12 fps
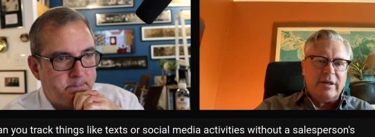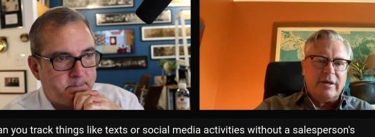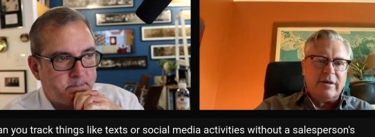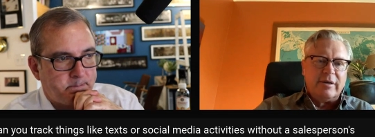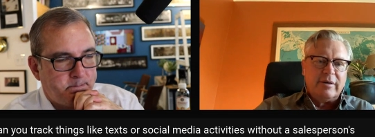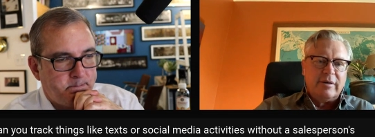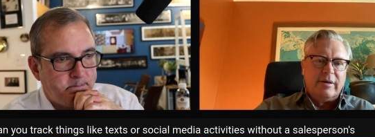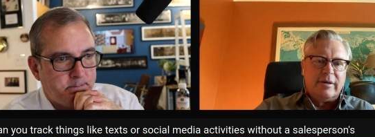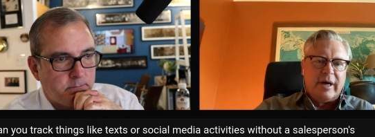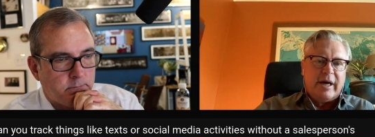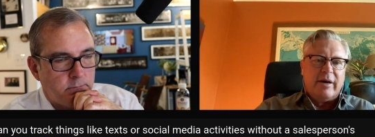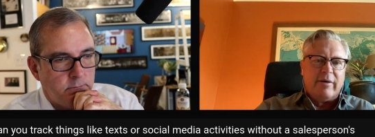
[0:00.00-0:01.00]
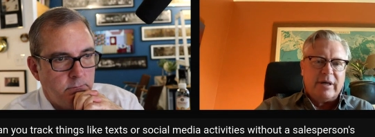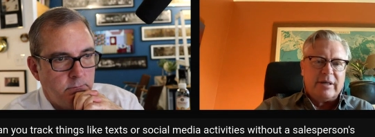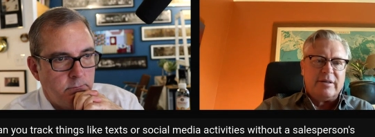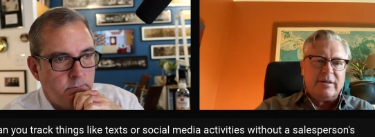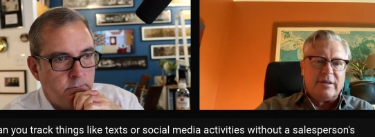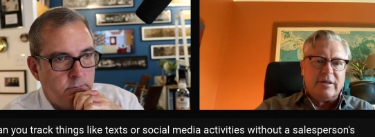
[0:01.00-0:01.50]
Speaker 1: your your ios
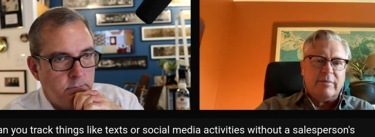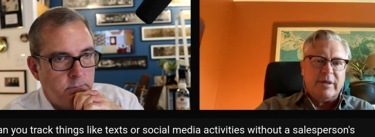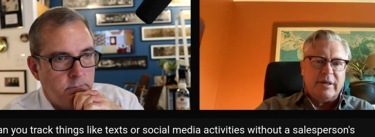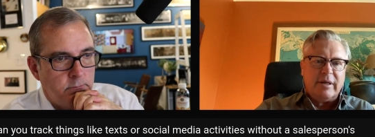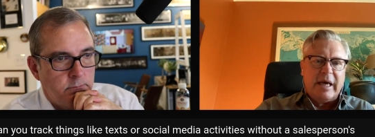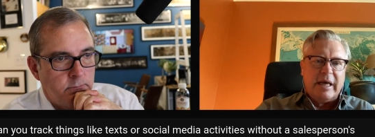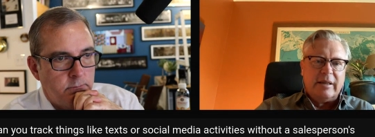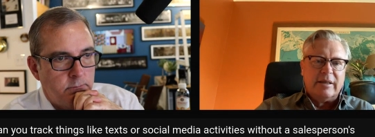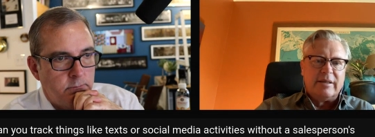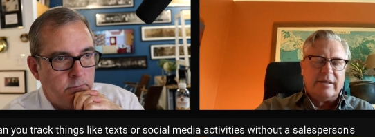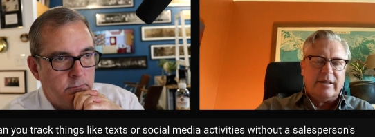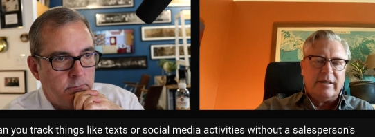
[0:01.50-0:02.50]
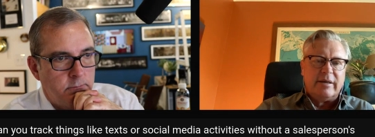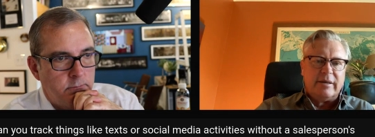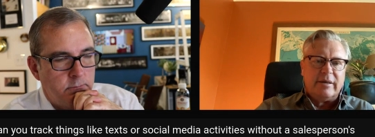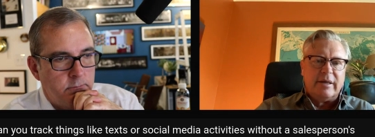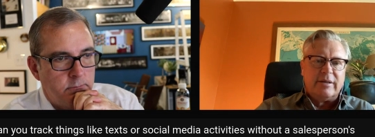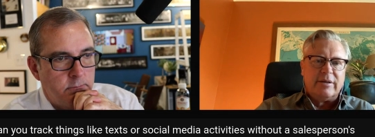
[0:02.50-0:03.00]
system and, and listen in and,
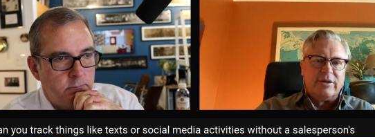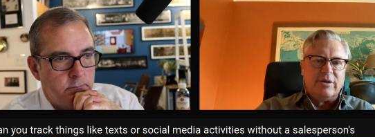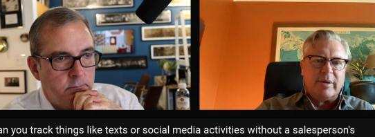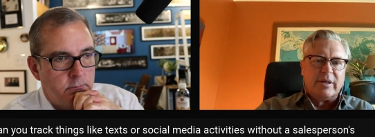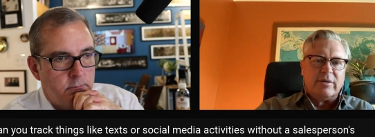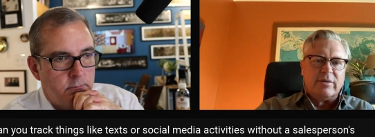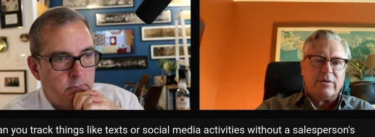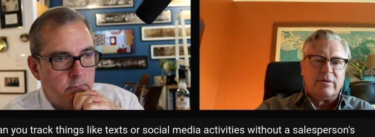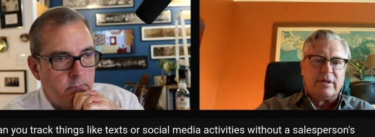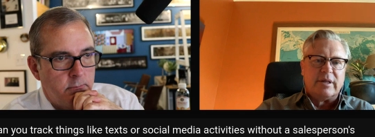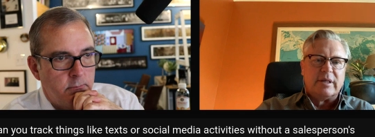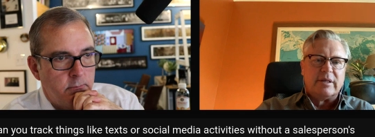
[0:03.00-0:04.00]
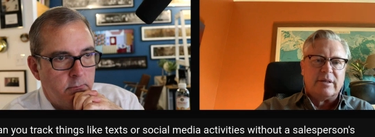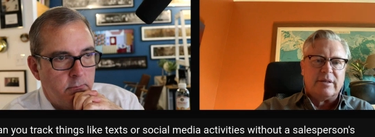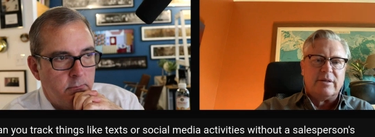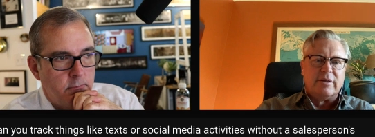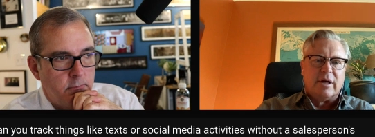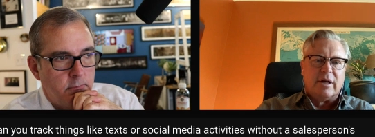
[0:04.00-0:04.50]
and snoop on those sorts of things this
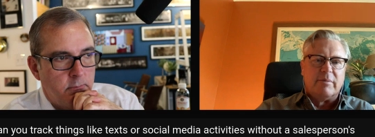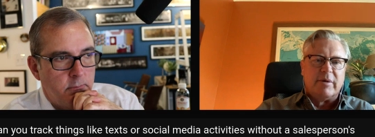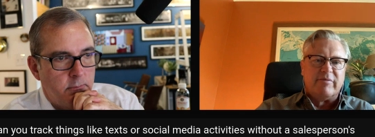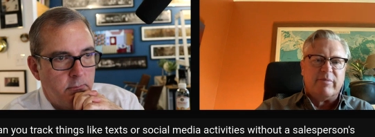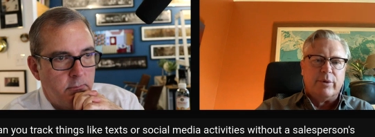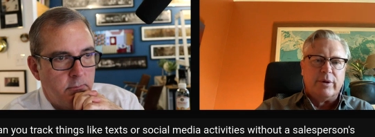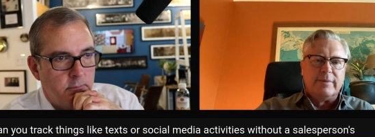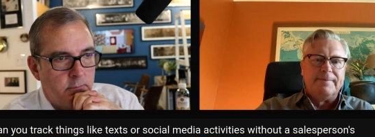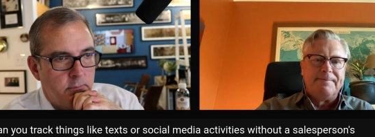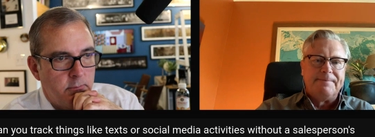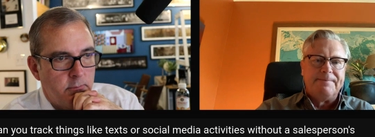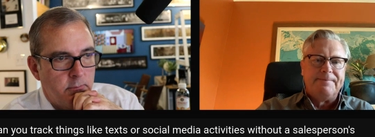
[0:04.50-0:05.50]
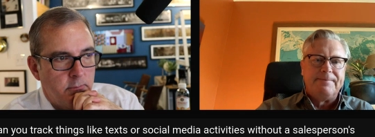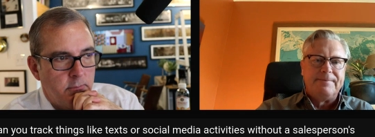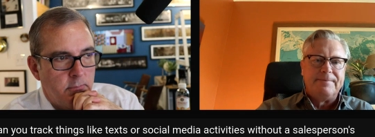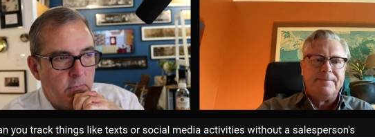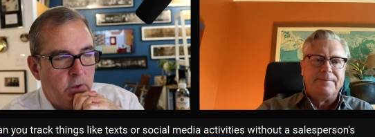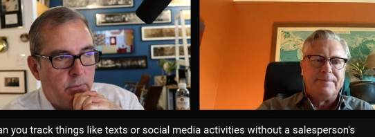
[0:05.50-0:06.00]
is all above board
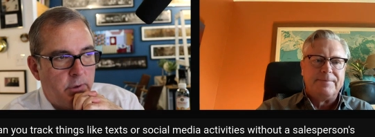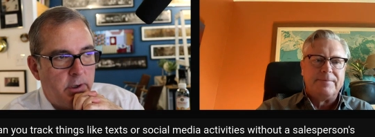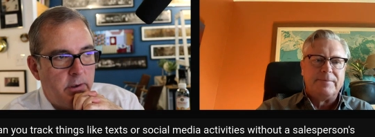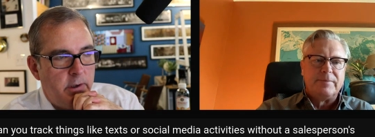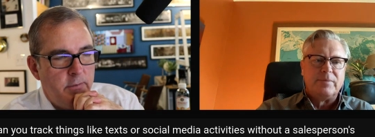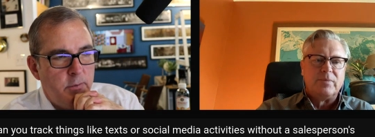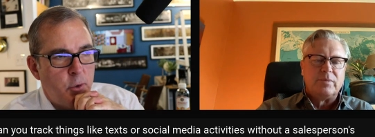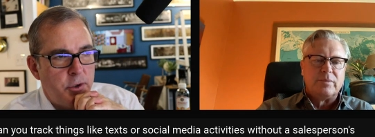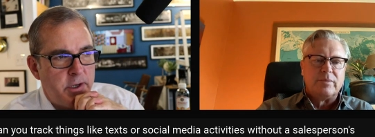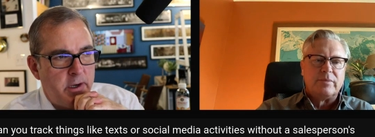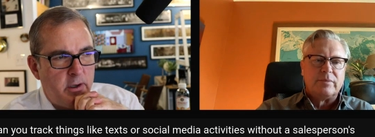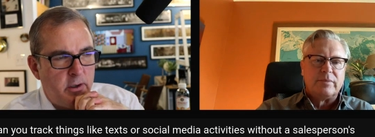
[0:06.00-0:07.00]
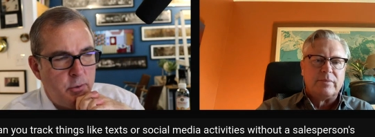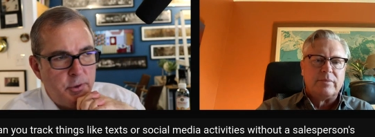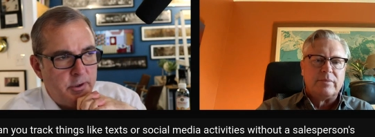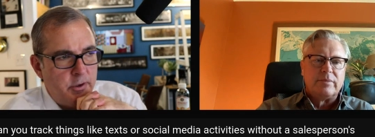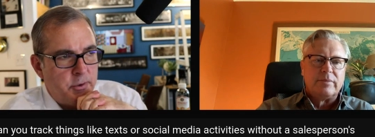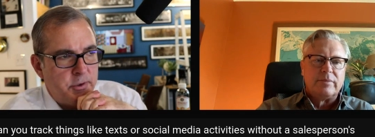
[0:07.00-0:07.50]
Speaker 2: right even more data you wouldn't
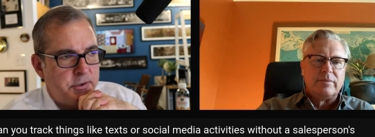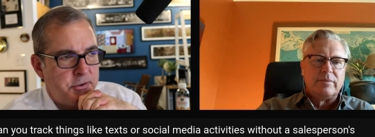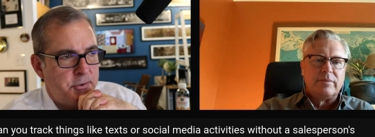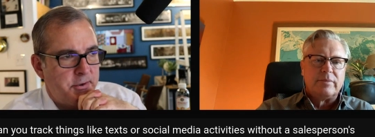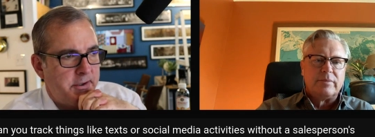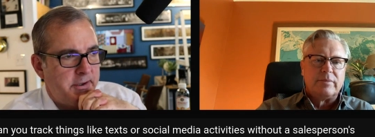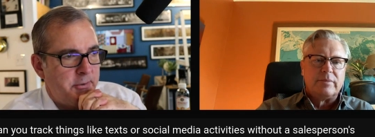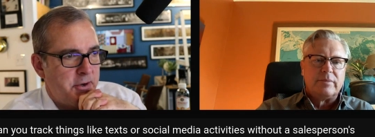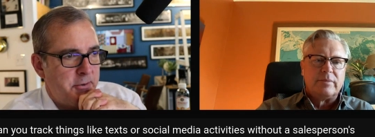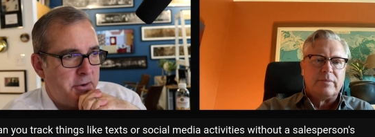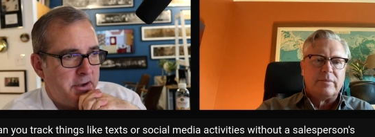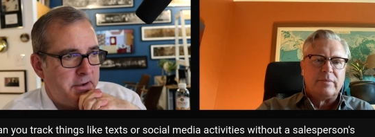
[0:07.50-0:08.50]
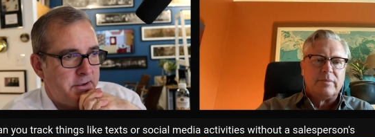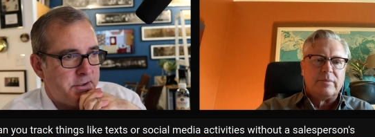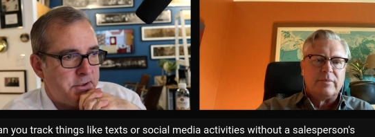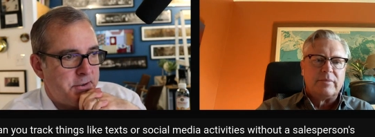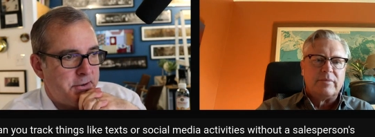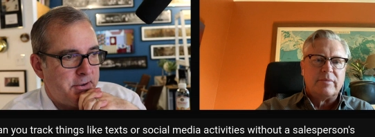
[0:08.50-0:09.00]
know what to do with anyway right
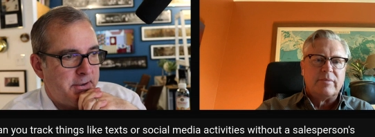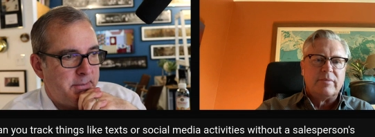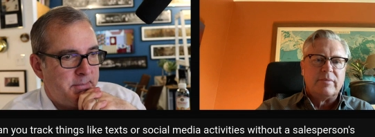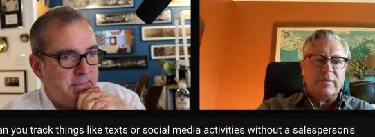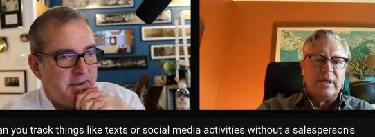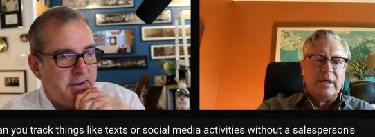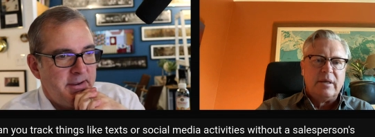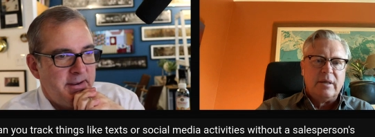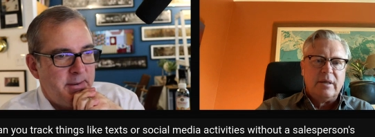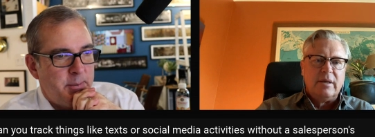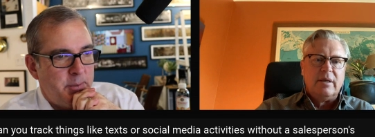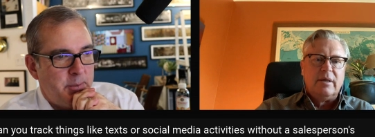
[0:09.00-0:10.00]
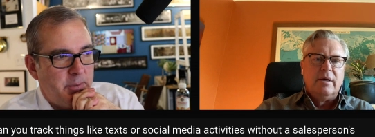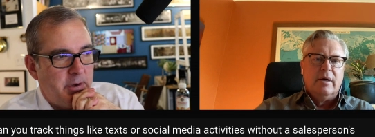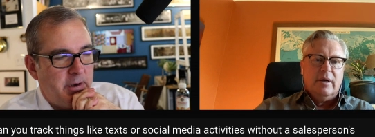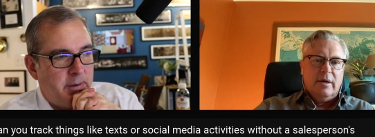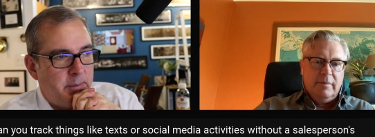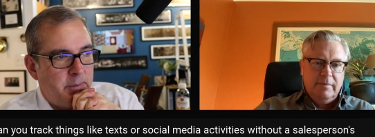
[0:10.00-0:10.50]
so um
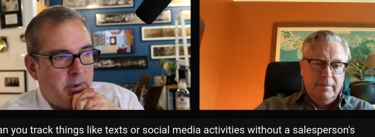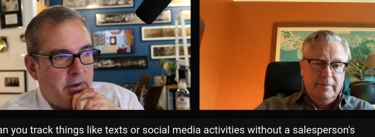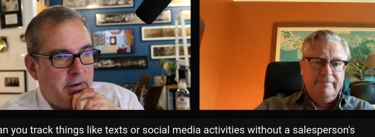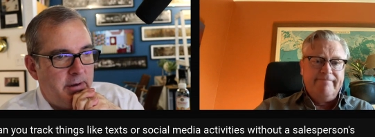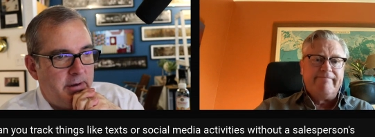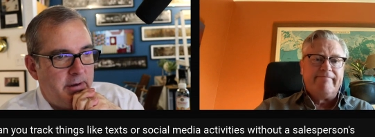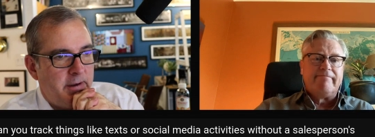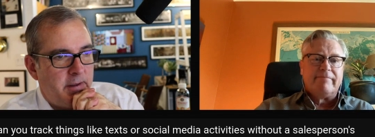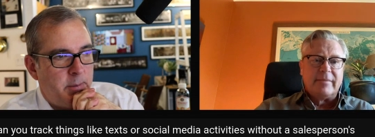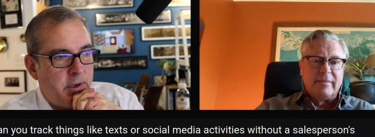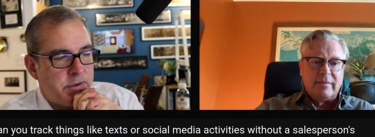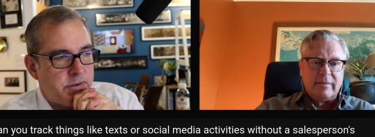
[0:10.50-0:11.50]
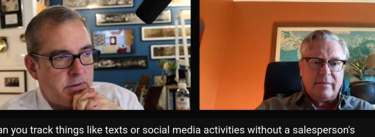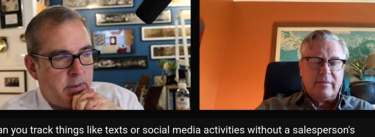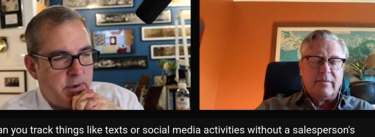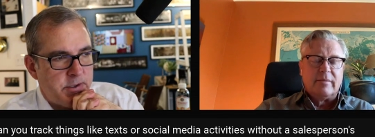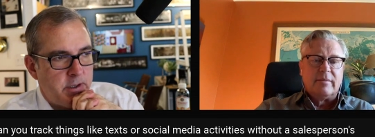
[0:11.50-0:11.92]
uh, but yeah that makes that makes a